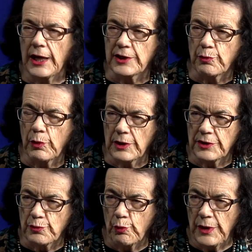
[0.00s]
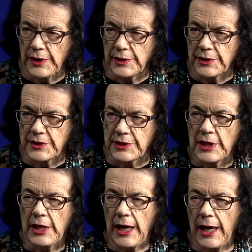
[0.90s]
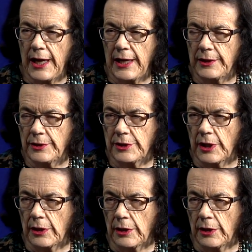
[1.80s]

as well as winners, and